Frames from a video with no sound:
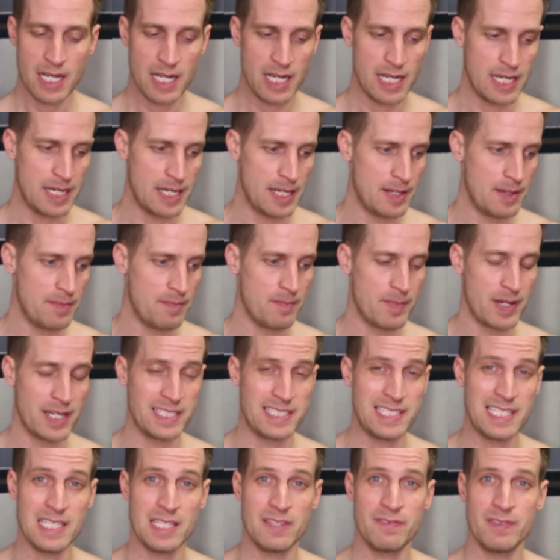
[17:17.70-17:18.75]
My
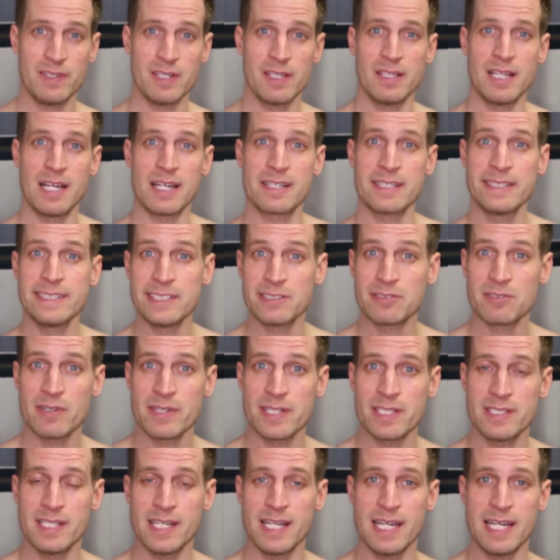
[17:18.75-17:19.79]
teeth feel a lot cleaner
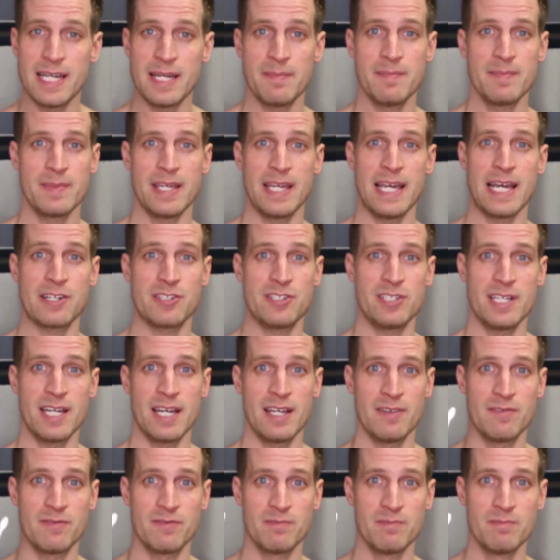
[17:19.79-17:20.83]
all the time. They actually
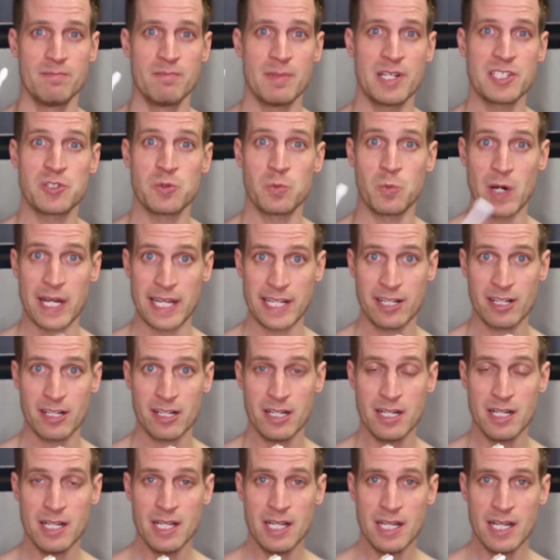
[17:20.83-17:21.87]
got much
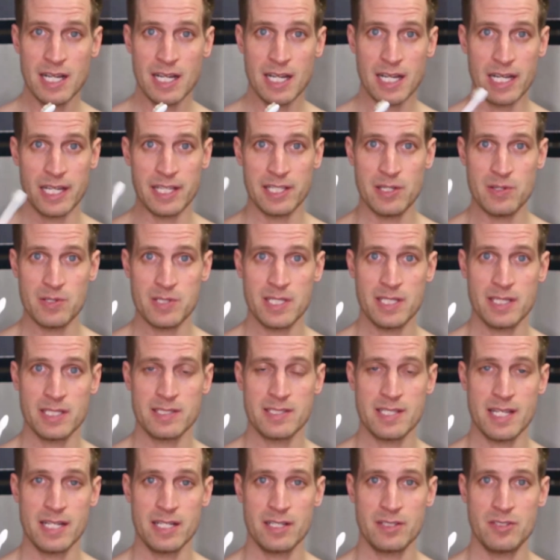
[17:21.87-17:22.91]
whiter using the
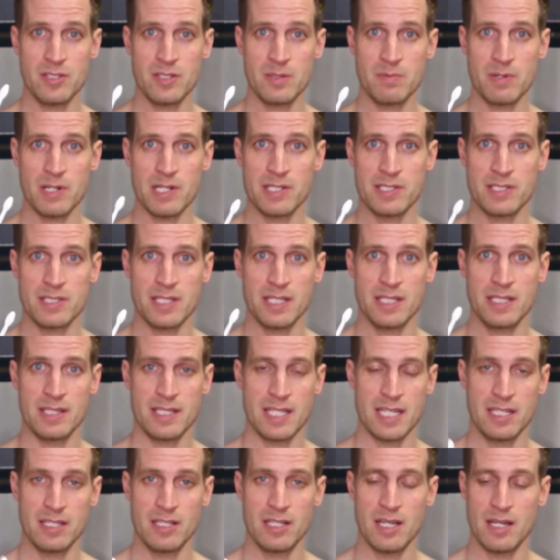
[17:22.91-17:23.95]
sonic toothbrush
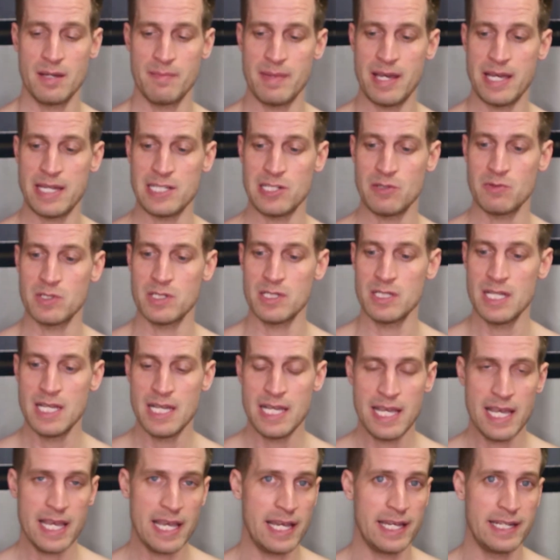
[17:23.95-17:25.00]
than a manual,
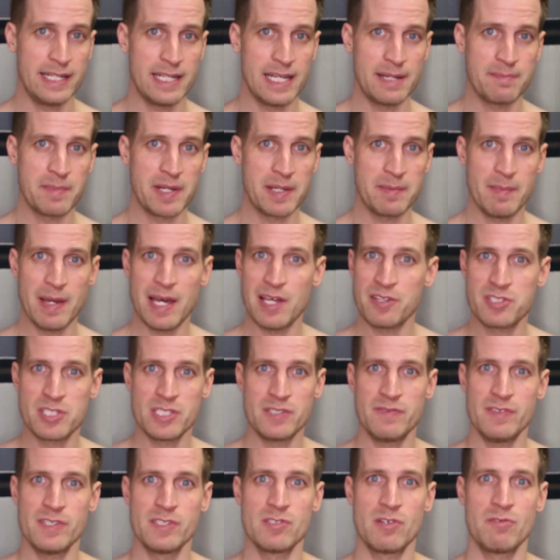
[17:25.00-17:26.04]
and my mouth
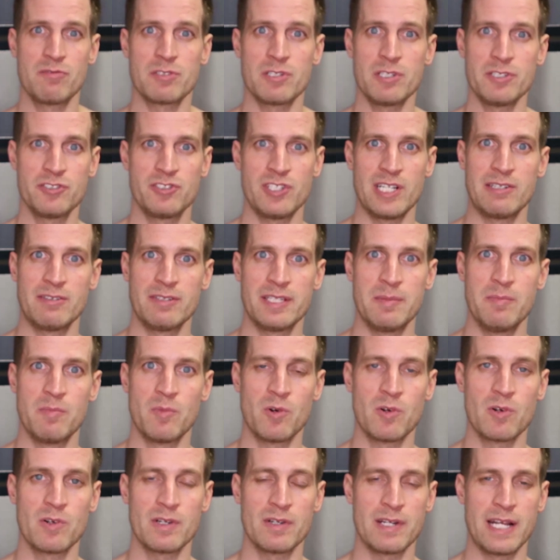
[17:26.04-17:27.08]
just feels overall generally
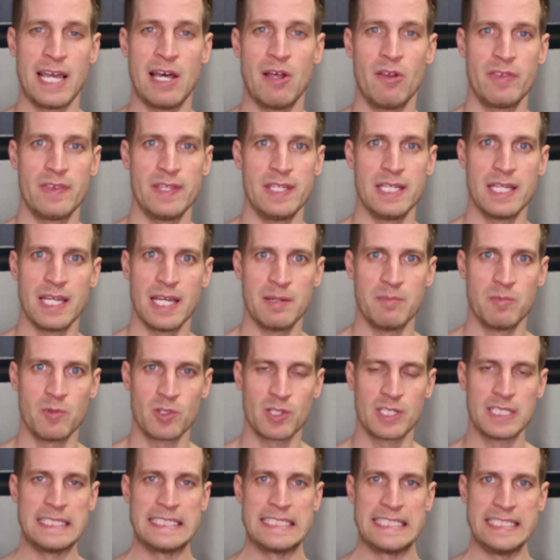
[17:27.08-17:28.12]
more healthy and
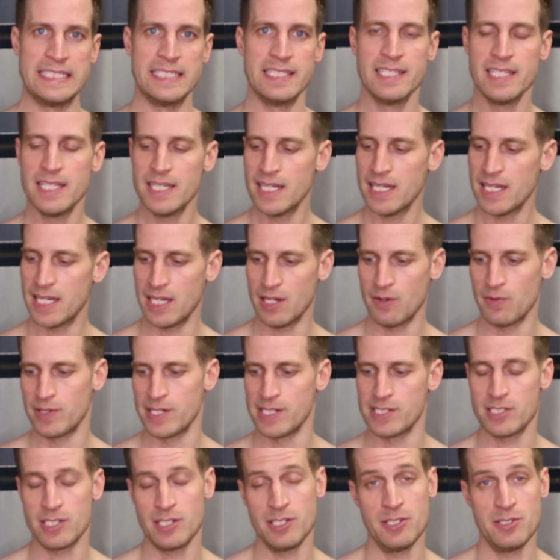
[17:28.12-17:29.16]
more clean when
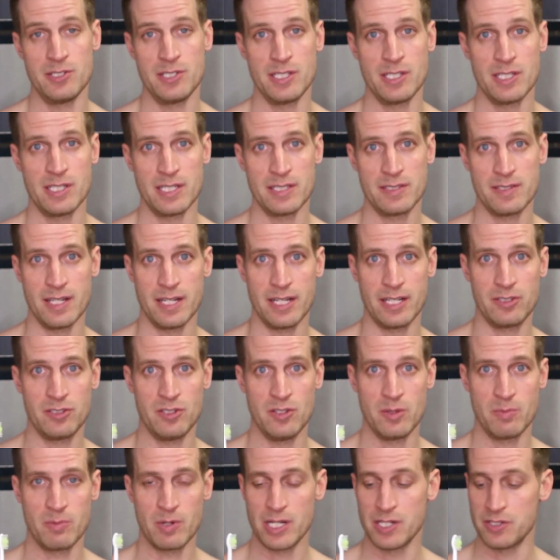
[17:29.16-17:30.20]
I started using a sonic
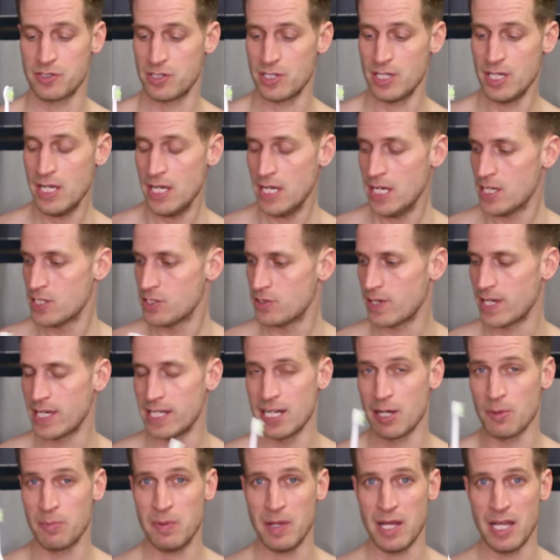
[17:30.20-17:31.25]
toothbrush. So
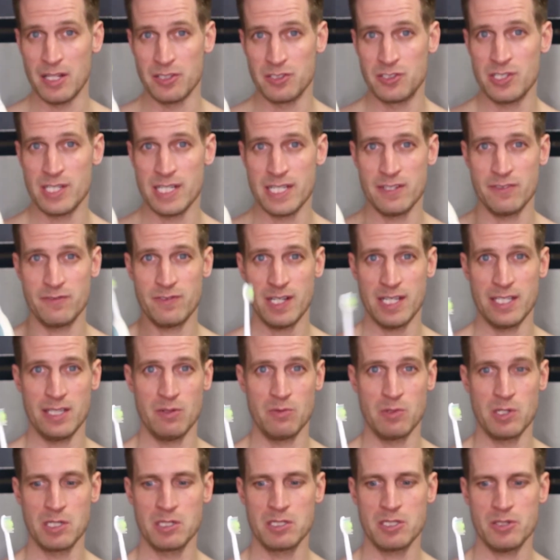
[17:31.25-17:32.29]
again, I'll try and find
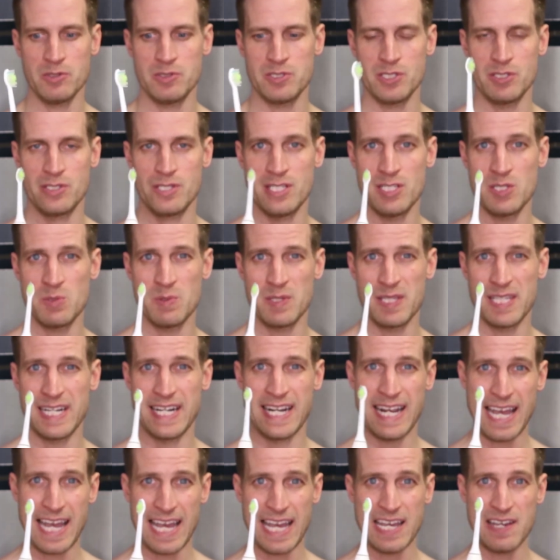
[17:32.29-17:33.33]
the one closest to this one that
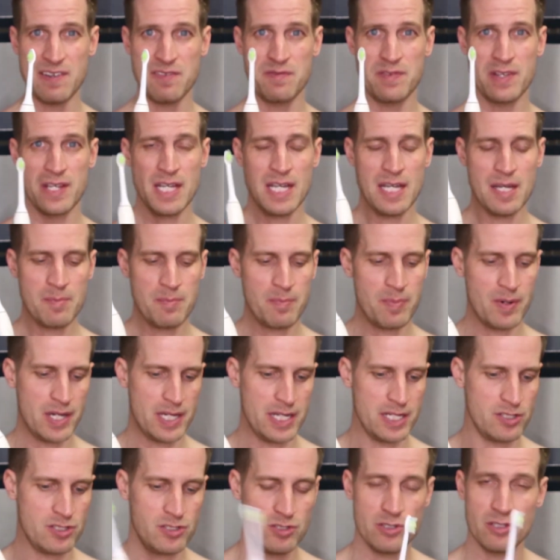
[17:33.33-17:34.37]
I have,
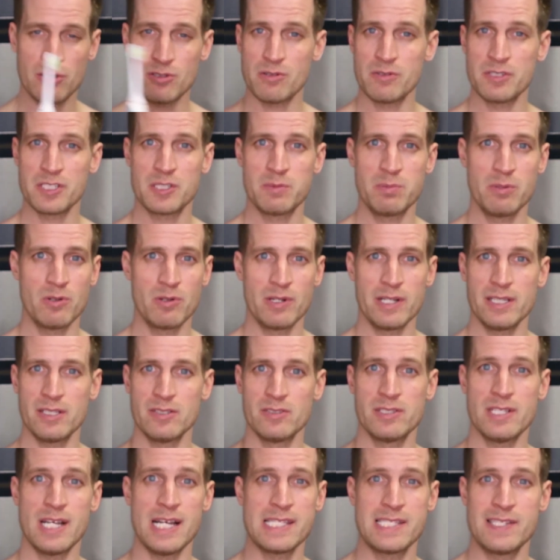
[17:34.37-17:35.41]
but do your own exploring.
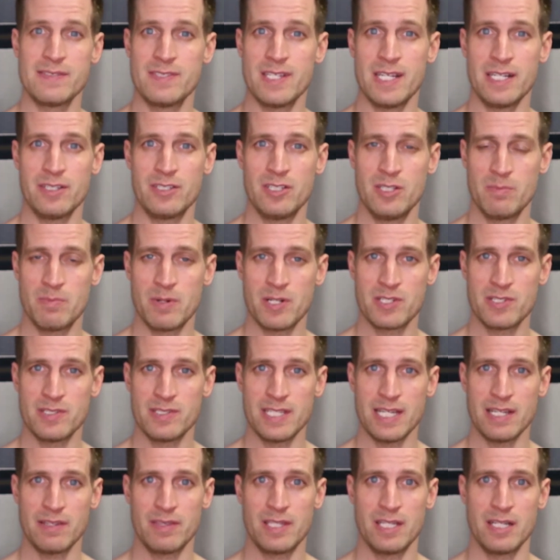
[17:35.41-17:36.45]
There's lots of sonic
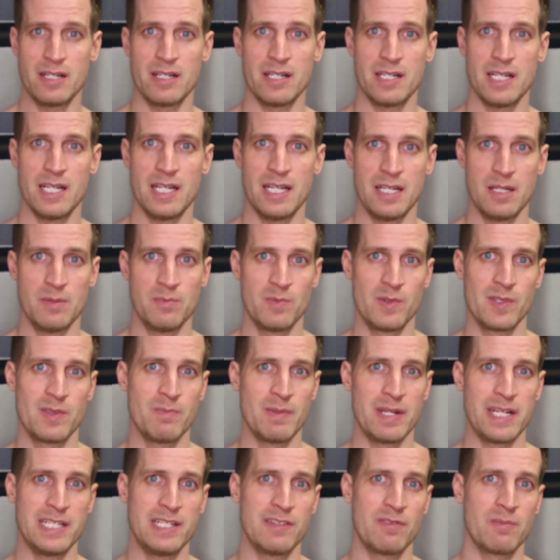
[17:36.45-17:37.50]
toothbrushes out there with
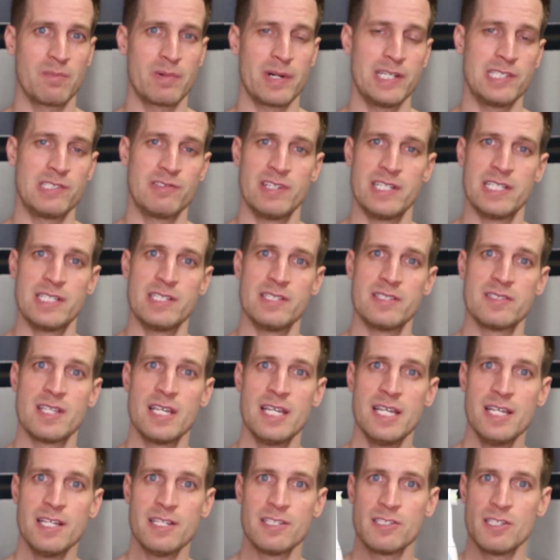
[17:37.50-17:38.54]
many different price ranges,
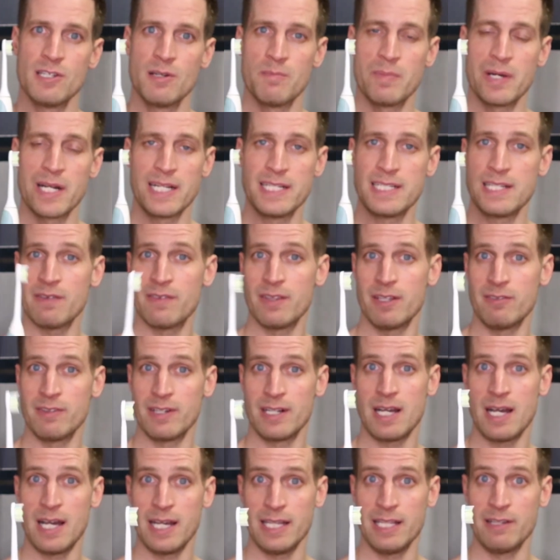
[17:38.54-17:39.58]
but I
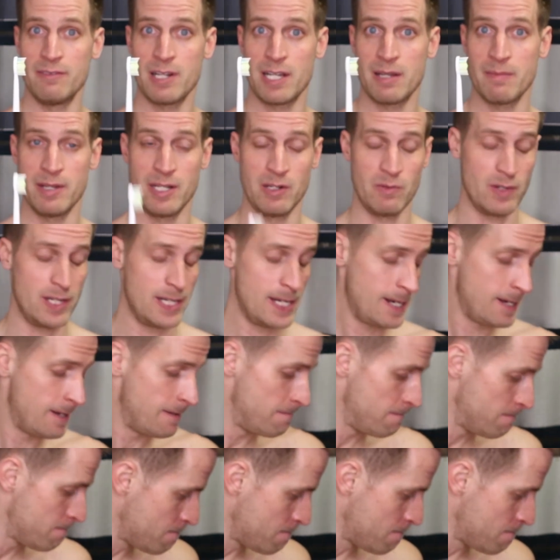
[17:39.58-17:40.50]
definitely highly recommend one.